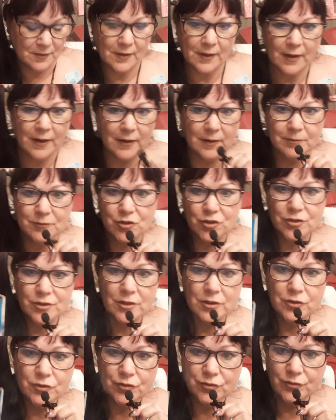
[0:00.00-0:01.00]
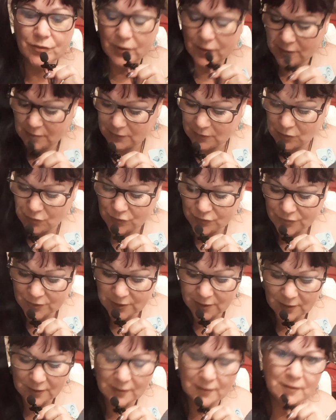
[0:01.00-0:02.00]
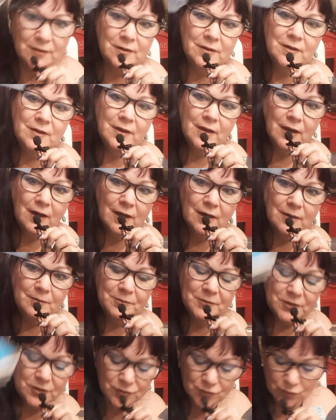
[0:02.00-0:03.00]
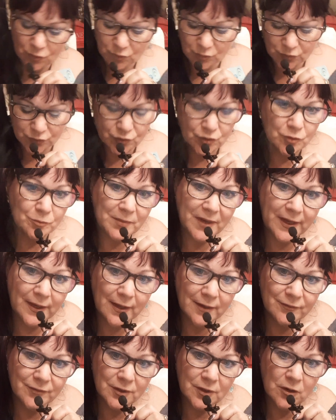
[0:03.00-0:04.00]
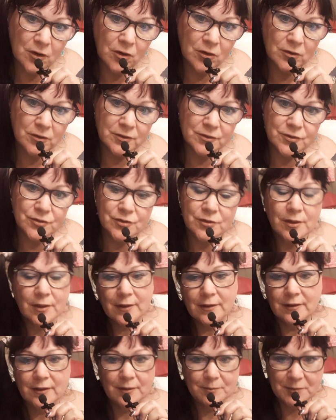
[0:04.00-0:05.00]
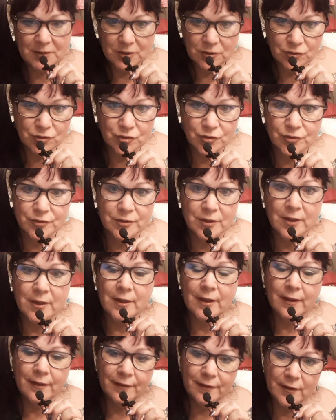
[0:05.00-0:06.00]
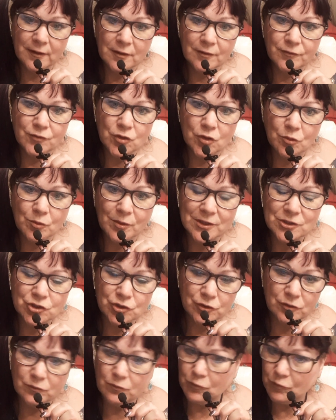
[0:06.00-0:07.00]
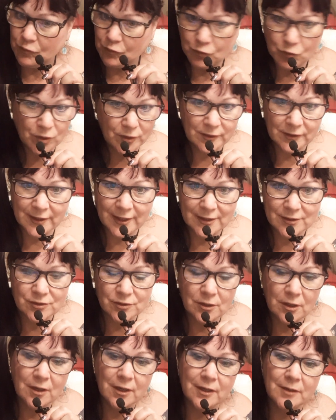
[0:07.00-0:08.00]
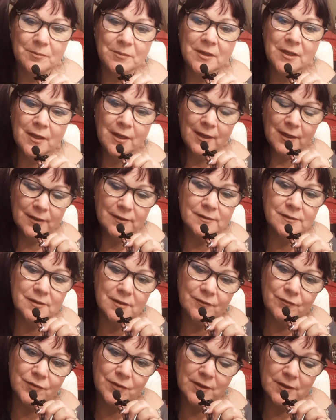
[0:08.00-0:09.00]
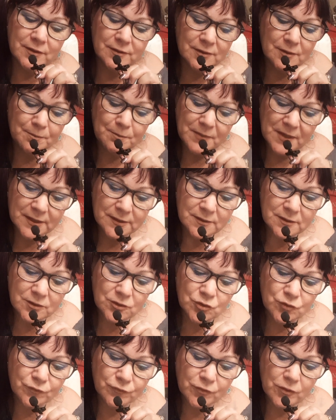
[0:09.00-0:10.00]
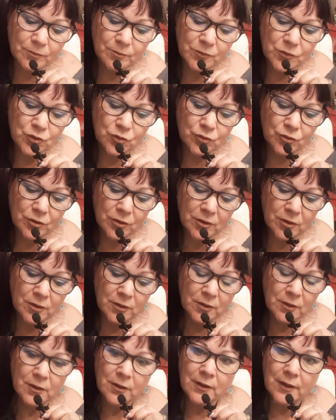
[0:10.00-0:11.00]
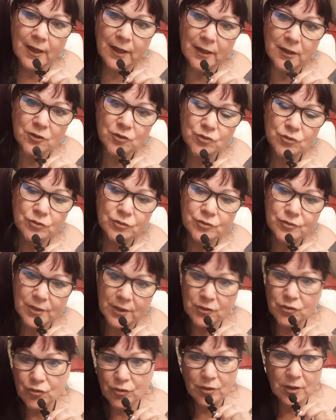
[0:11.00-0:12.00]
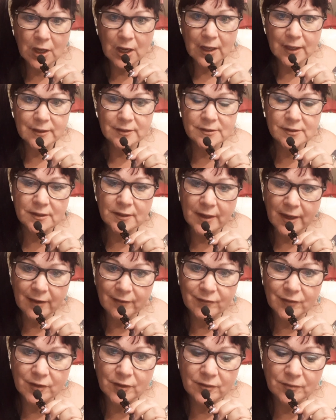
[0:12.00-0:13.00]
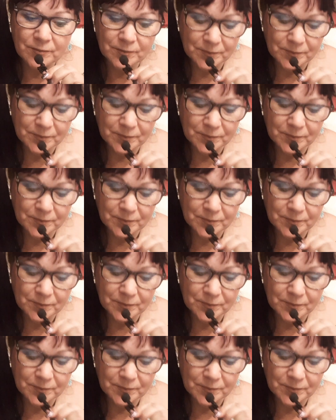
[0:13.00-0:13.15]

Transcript: And I'm just going to do the closing. These are also my heaven cards. And let me just think of your question one last time and see if there's a message from your angels and your guides in heaven.